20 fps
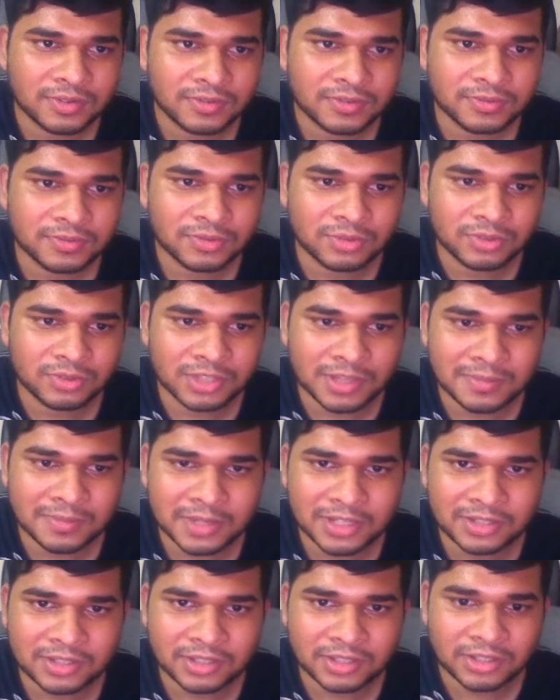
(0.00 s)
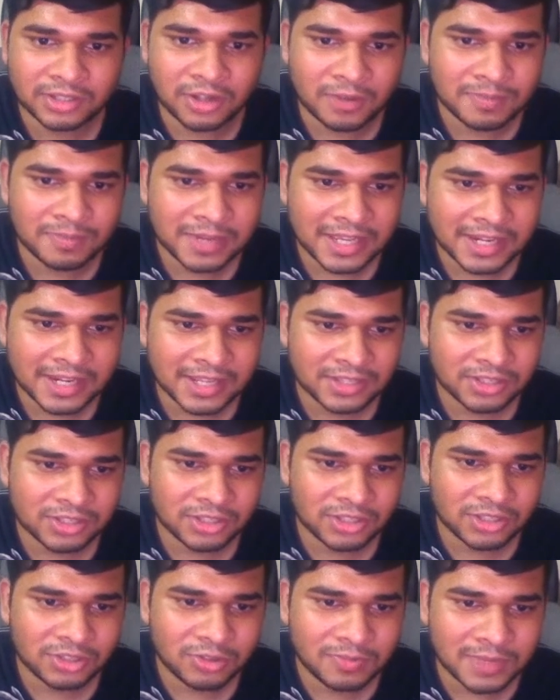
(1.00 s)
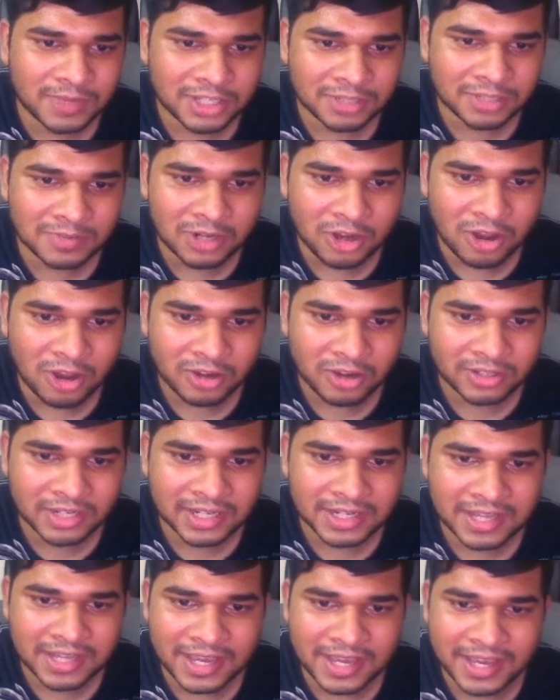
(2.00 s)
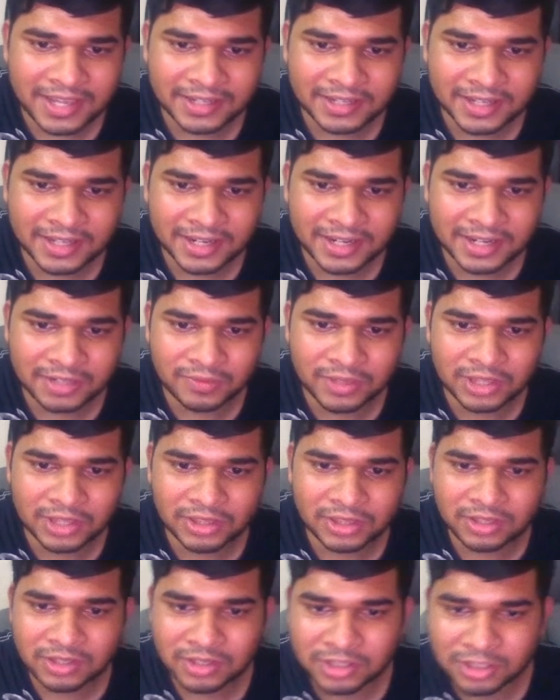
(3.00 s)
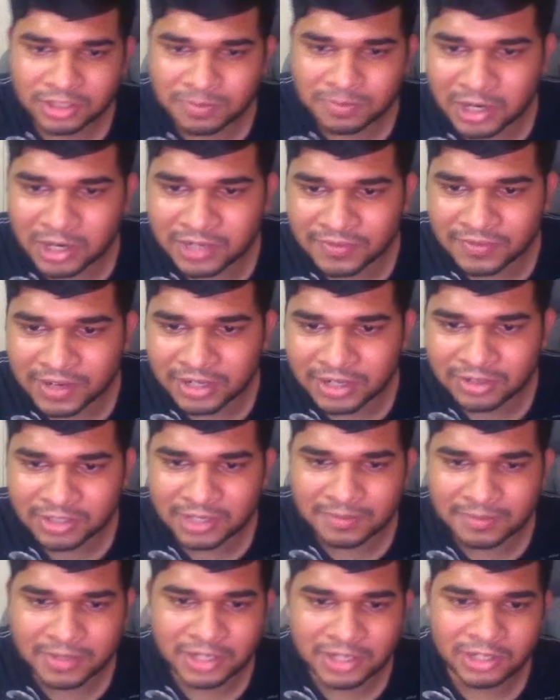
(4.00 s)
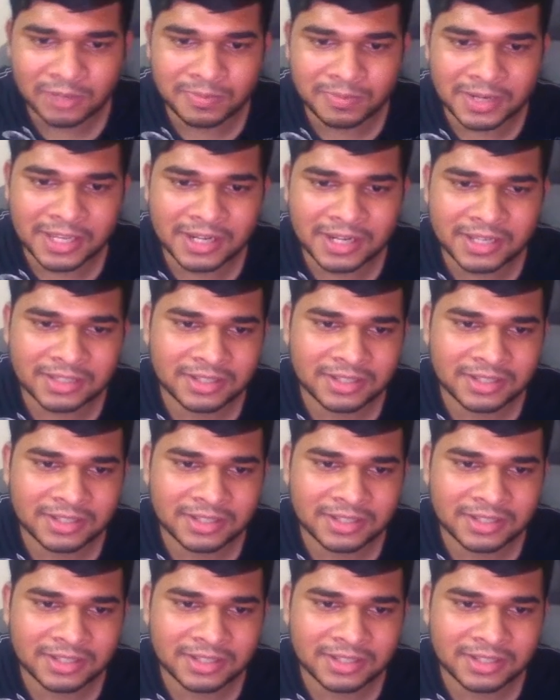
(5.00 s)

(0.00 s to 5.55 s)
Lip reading: to submit your playlist you must be logged in and connect with Spotify. To submit your playlist,